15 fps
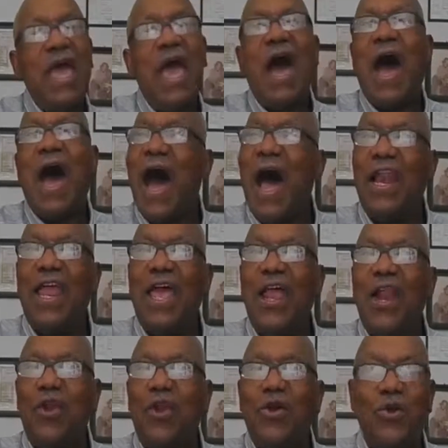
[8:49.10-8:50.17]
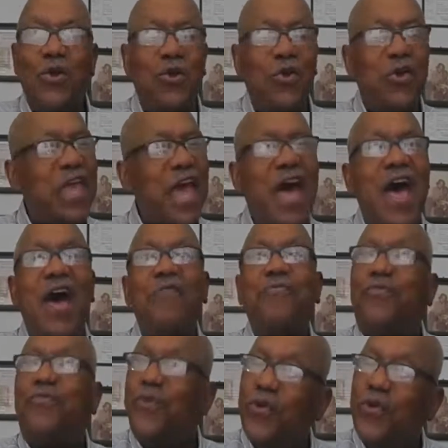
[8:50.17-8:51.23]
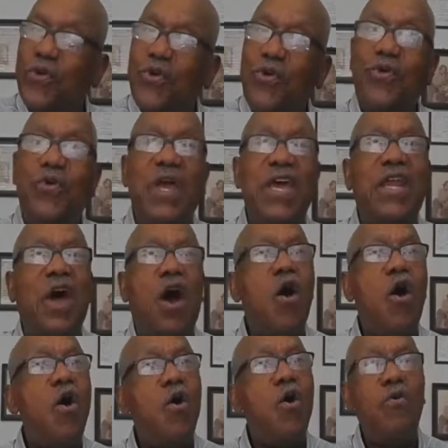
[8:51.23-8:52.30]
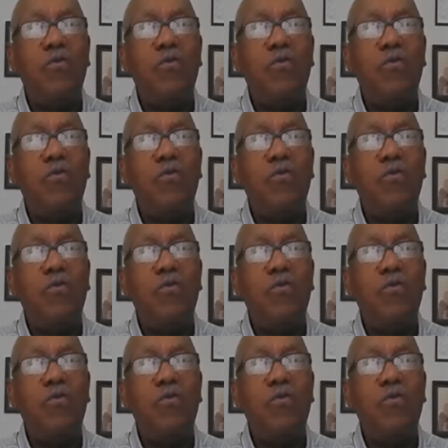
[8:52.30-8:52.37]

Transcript: Hallelujah, through it all.